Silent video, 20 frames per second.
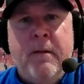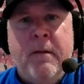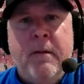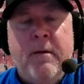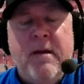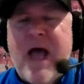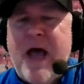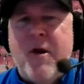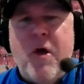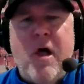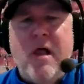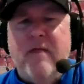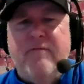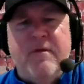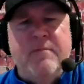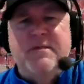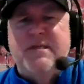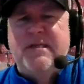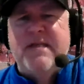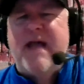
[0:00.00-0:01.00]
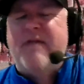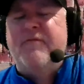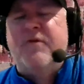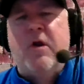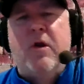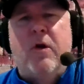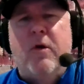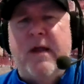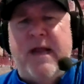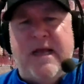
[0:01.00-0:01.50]
Not all of them. Steph
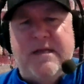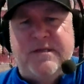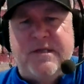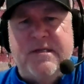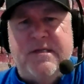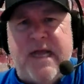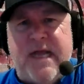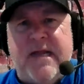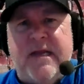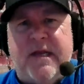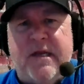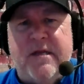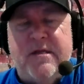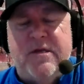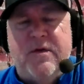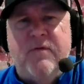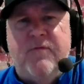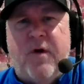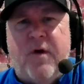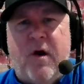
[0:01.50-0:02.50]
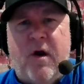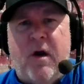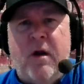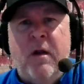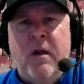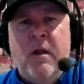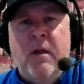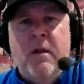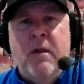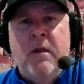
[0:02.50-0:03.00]
Curry hasn't taken it too far.
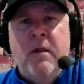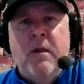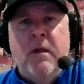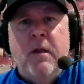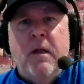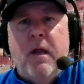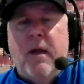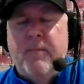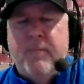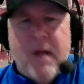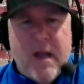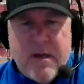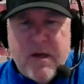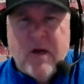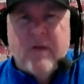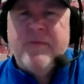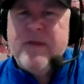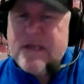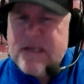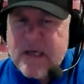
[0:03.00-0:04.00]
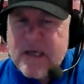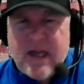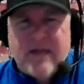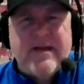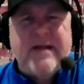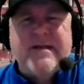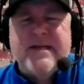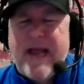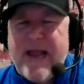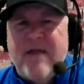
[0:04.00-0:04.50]
But, there's
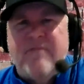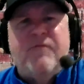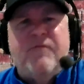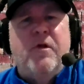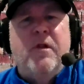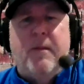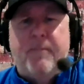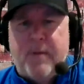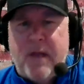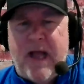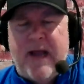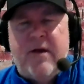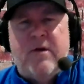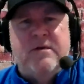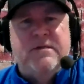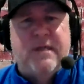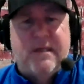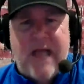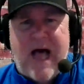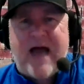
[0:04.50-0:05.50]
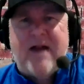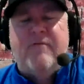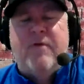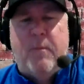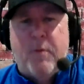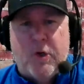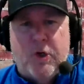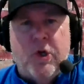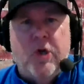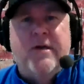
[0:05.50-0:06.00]
a handful of players. A lot of
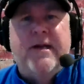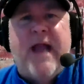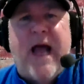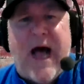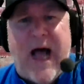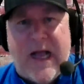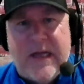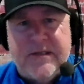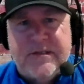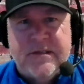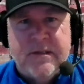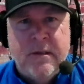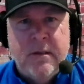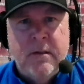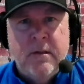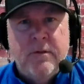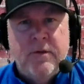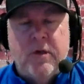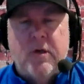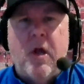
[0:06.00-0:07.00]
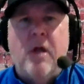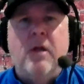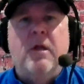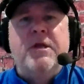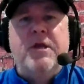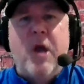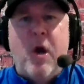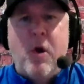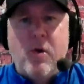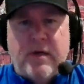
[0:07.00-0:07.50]
them are good guys.
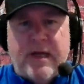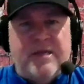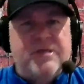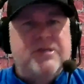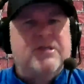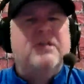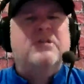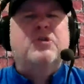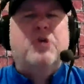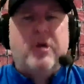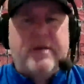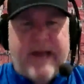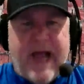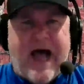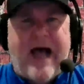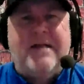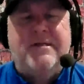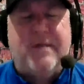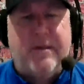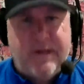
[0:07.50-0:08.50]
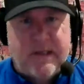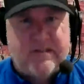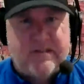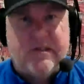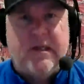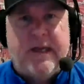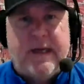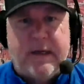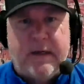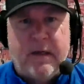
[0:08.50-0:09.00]
Nikola Jokic, there's good guys in
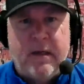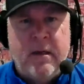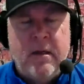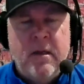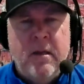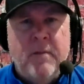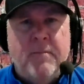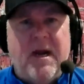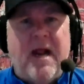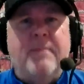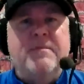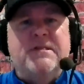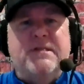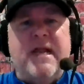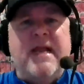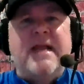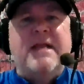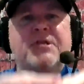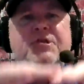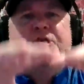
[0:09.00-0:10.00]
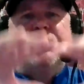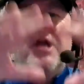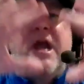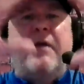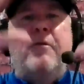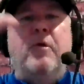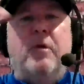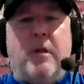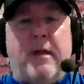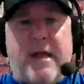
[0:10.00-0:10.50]
this league. But I'm saying
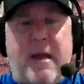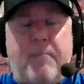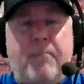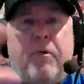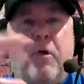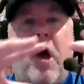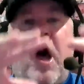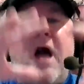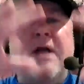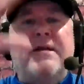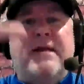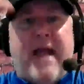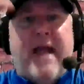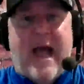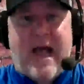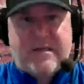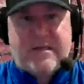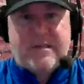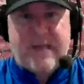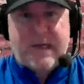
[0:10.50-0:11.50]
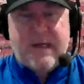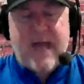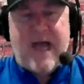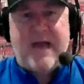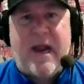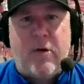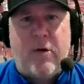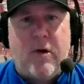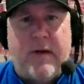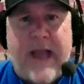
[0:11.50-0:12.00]
generally, I'm broadcasting,
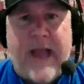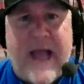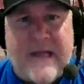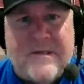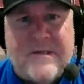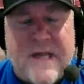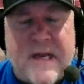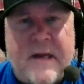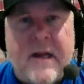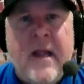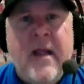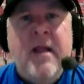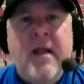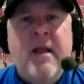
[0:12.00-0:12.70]
not narrowcasting.